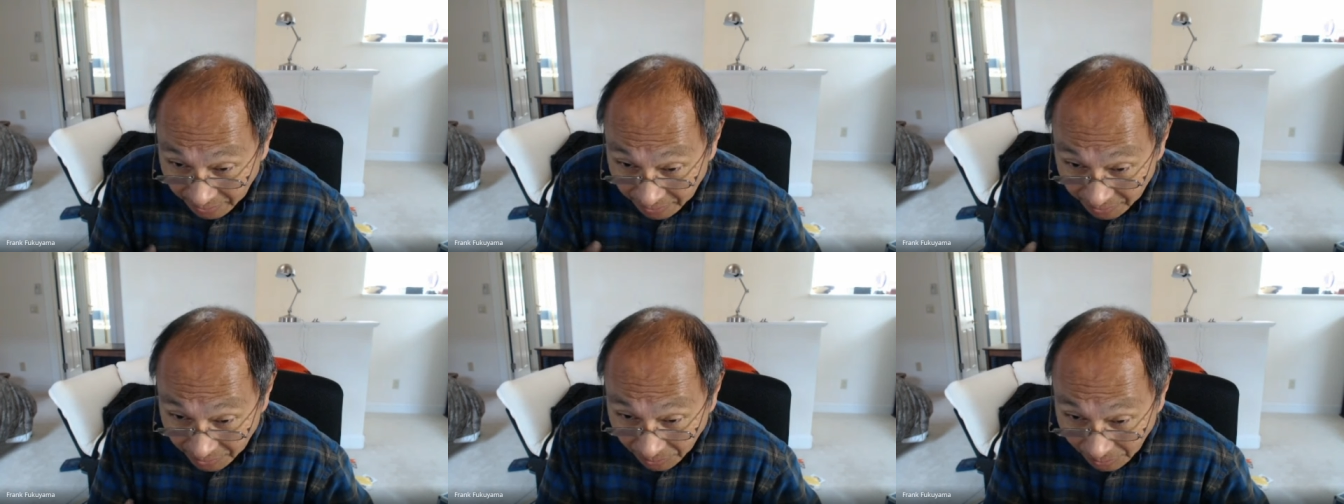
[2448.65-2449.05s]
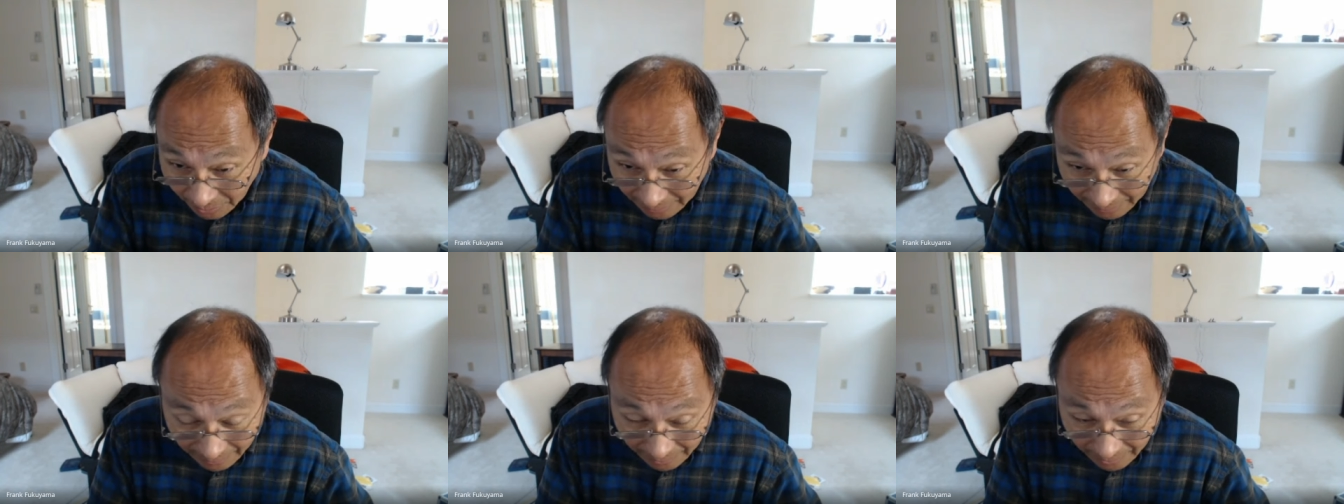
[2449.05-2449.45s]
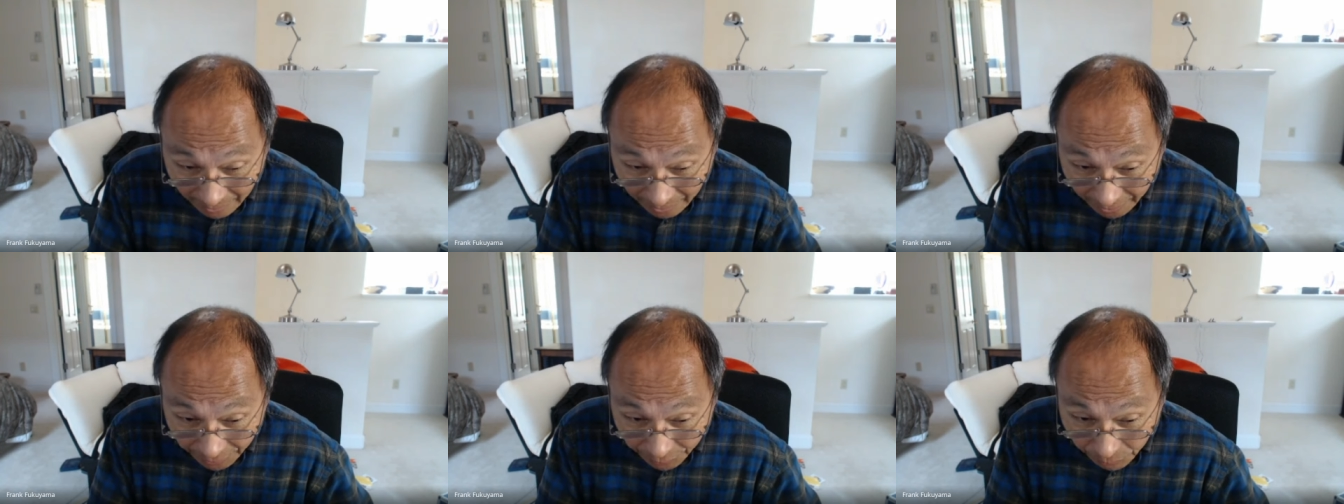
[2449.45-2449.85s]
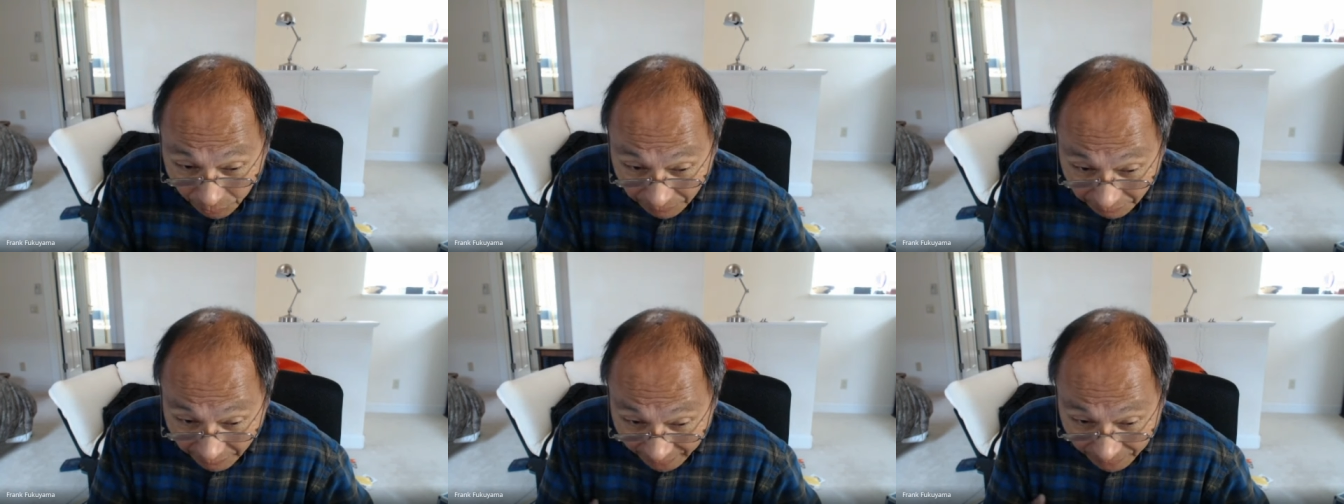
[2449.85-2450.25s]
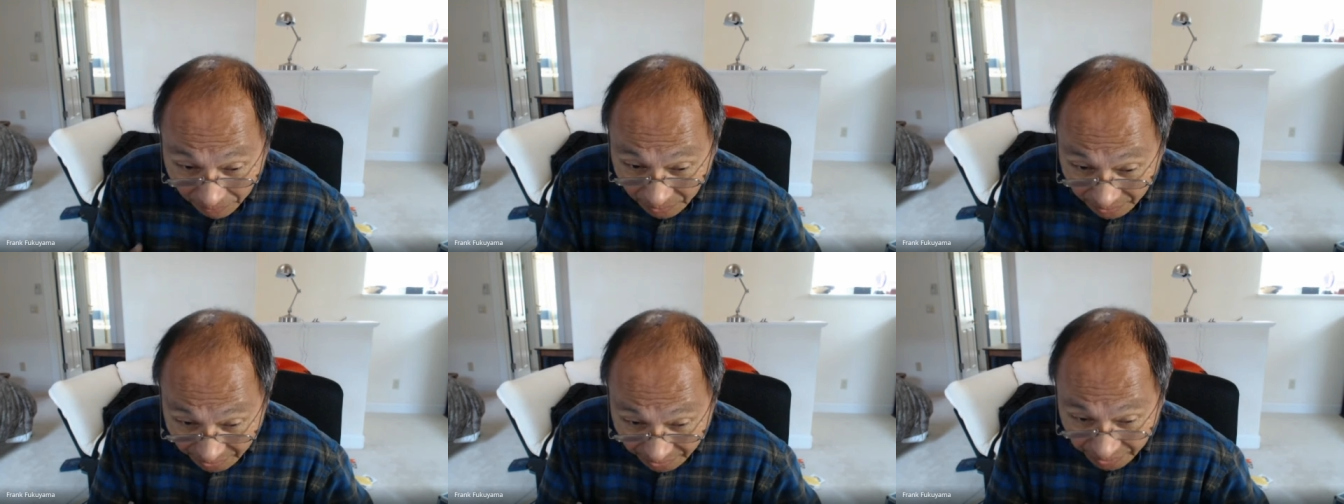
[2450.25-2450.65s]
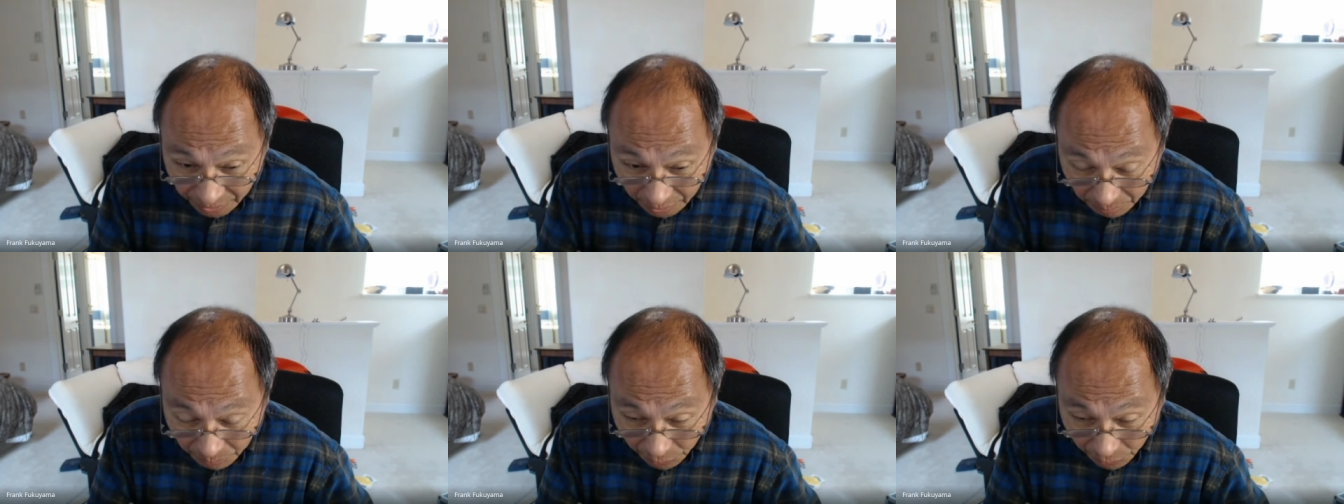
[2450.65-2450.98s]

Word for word: So, are you a federal system